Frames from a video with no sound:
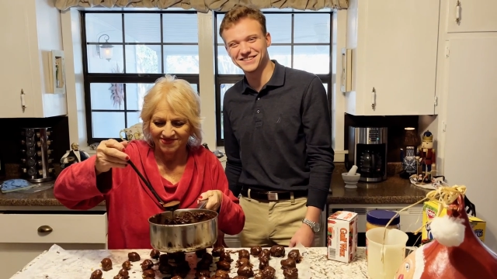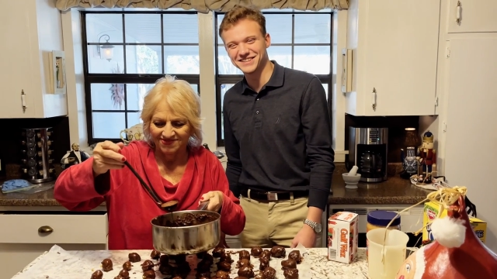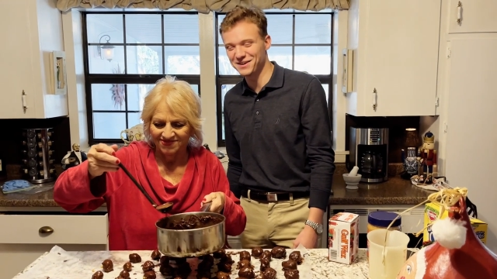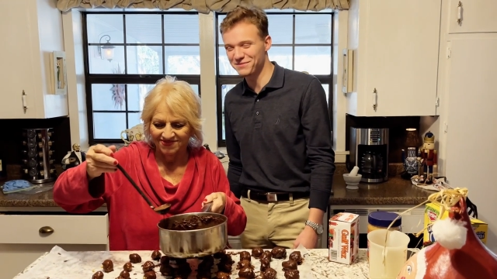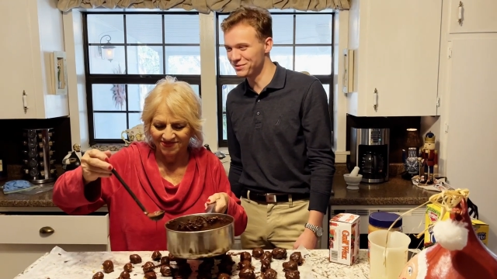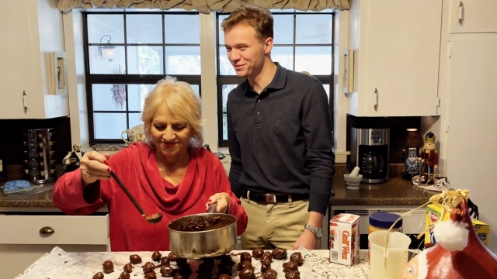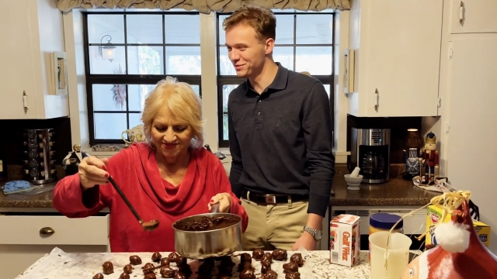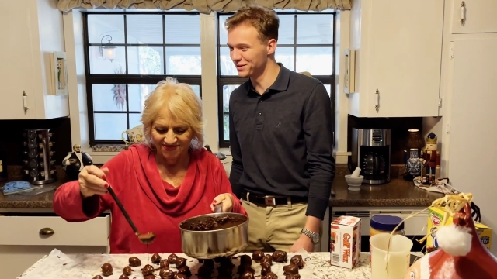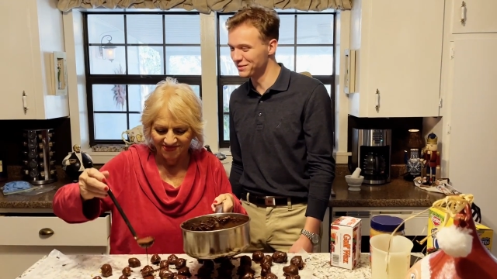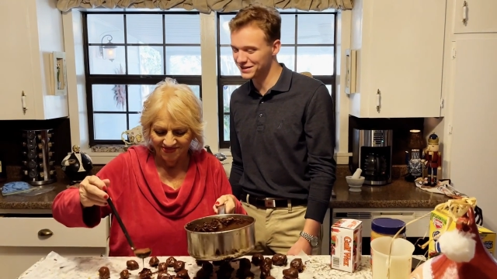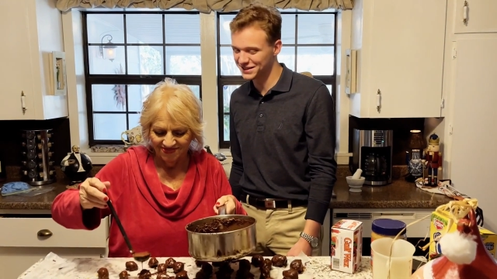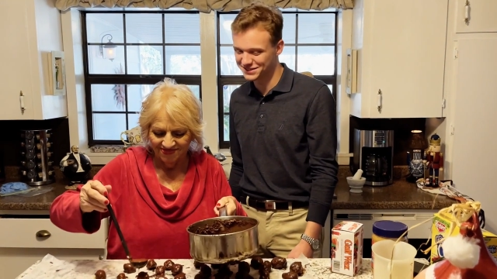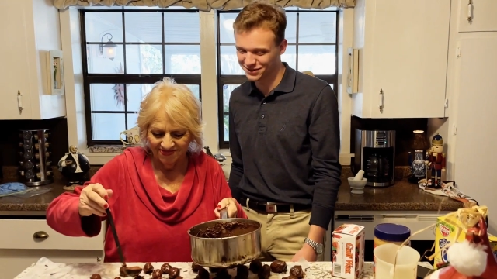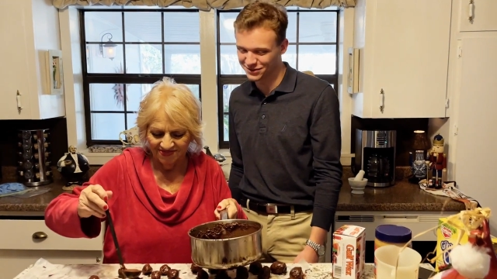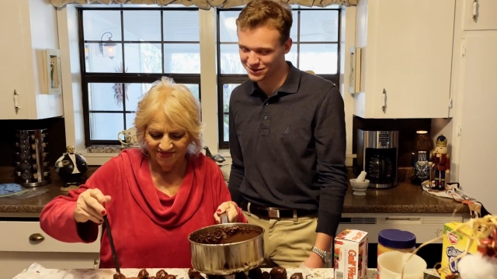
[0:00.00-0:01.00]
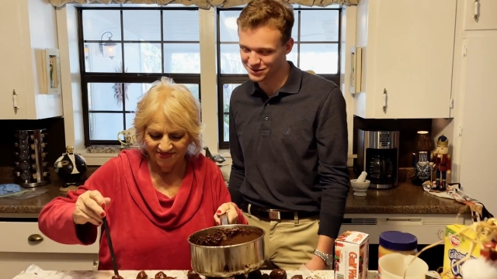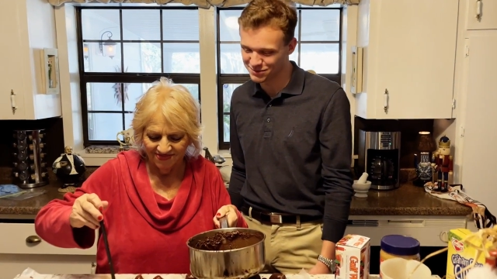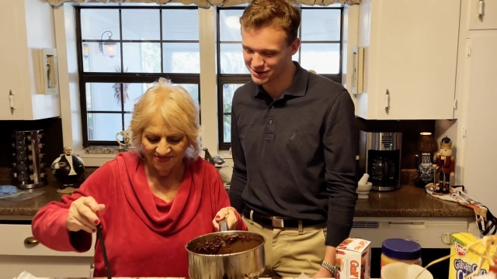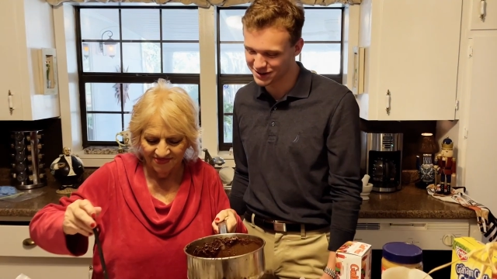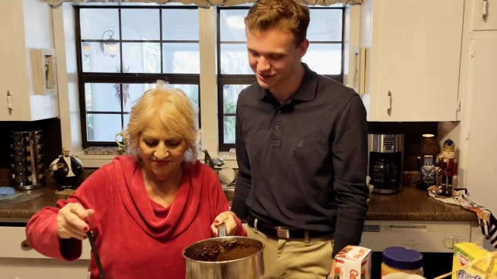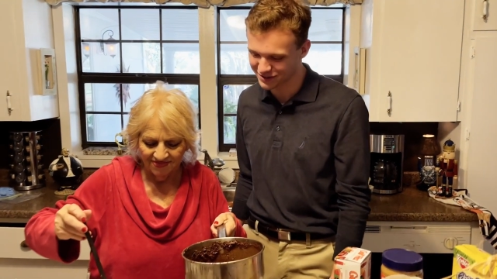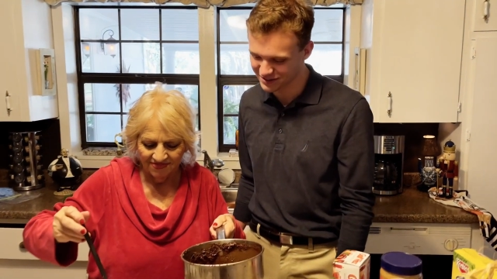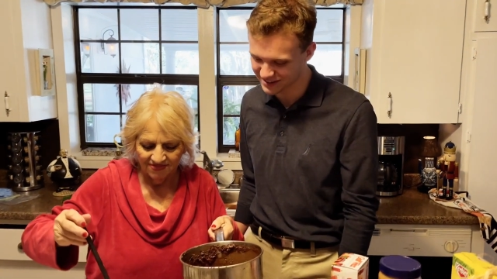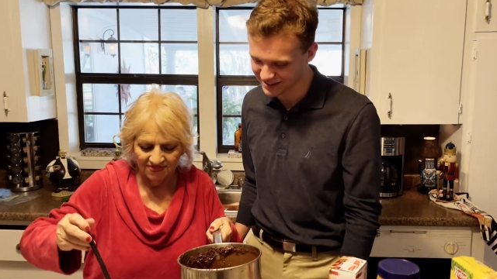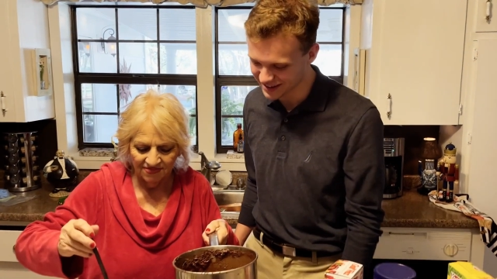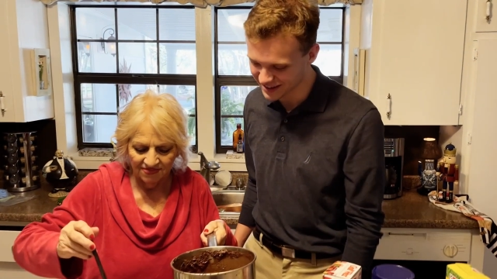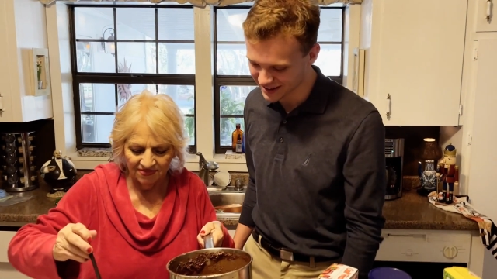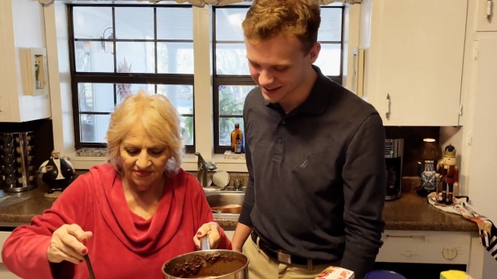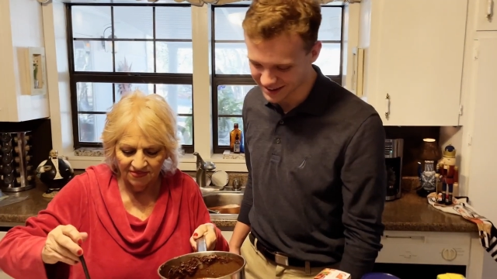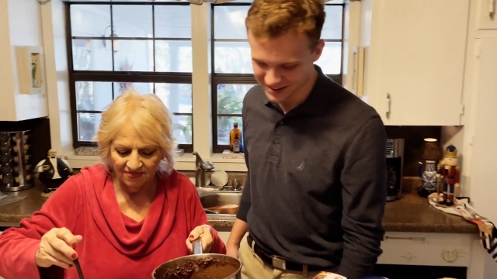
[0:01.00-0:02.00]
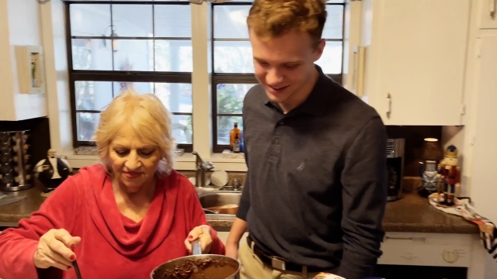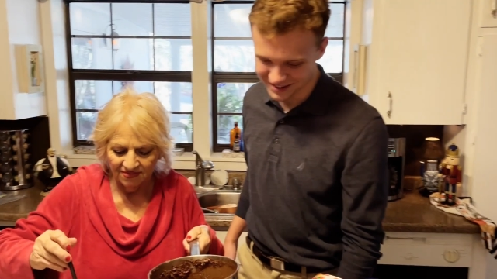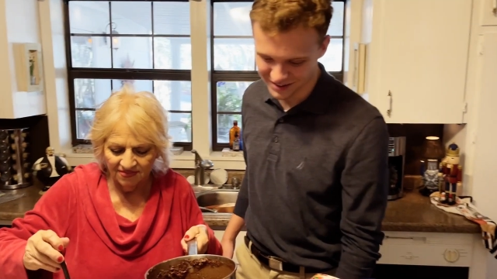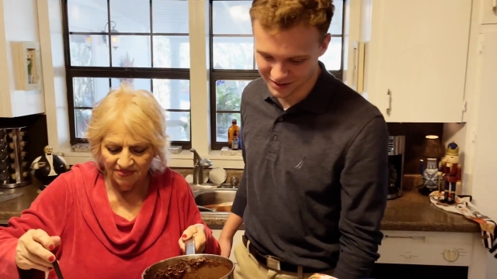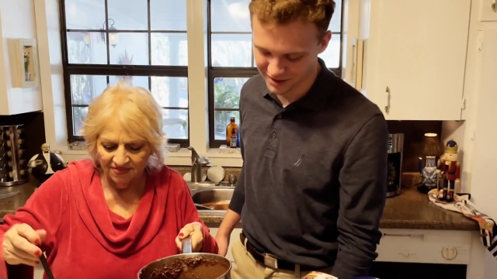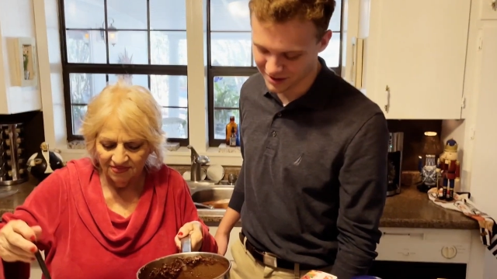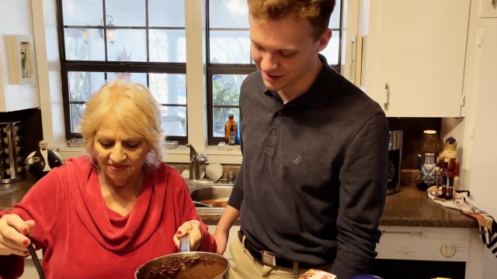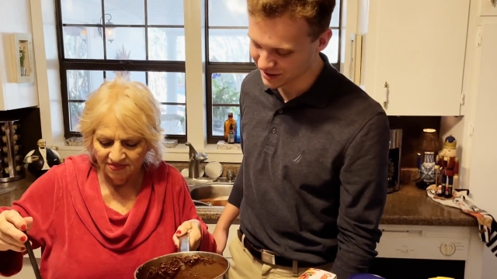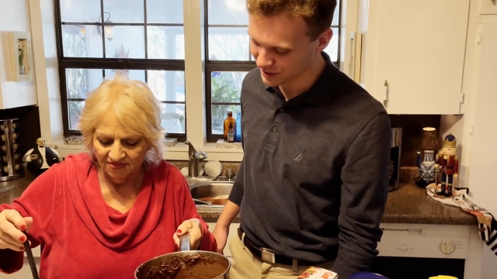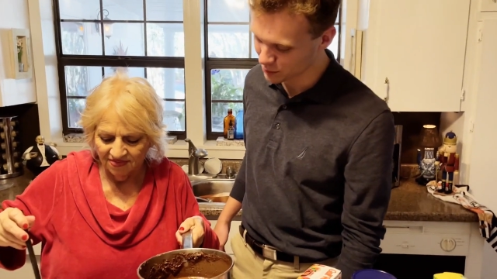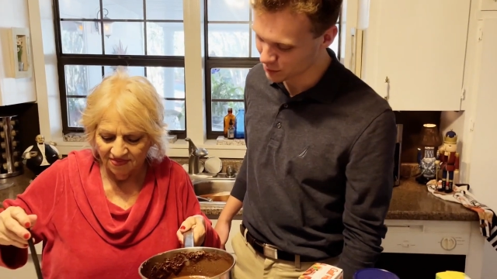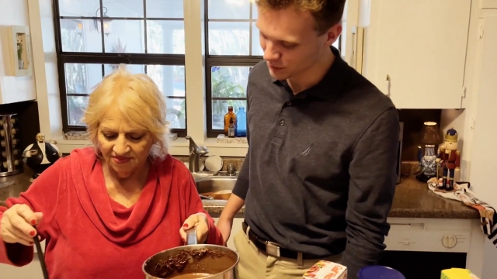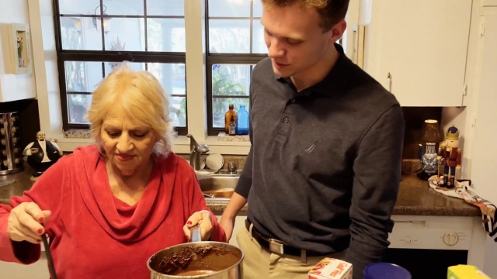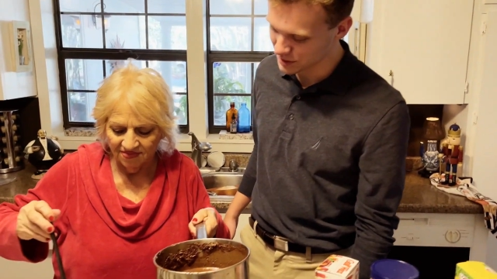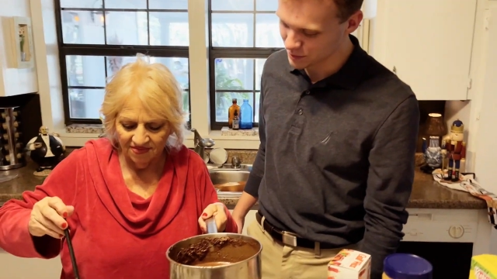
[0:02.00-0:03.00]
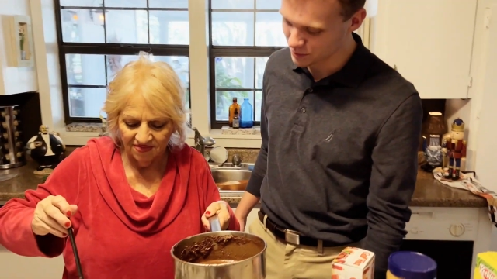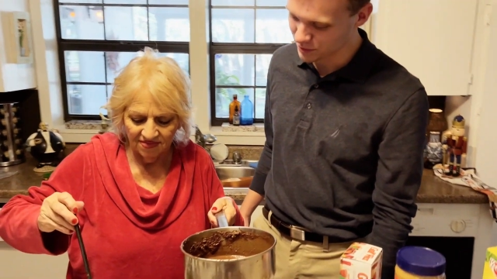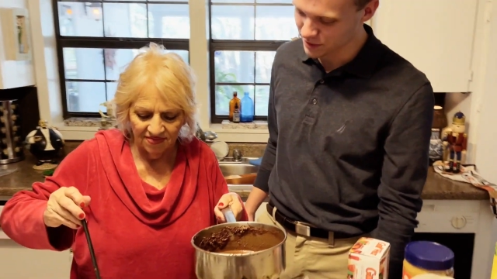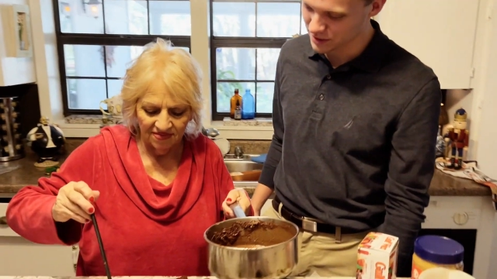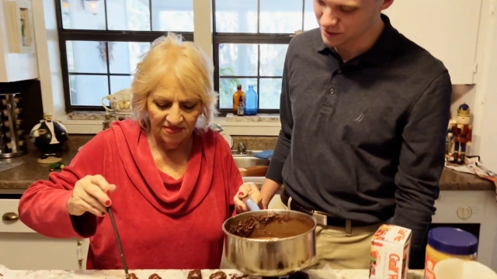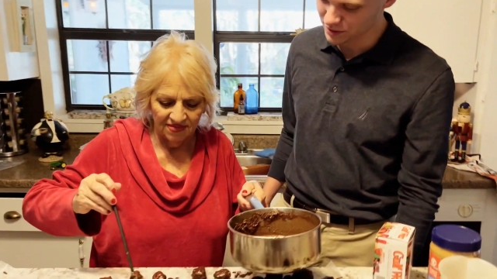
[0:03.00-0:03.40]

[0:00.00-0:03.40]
Speaker 1: happy with them. That's all that matters. All right, you want to eat one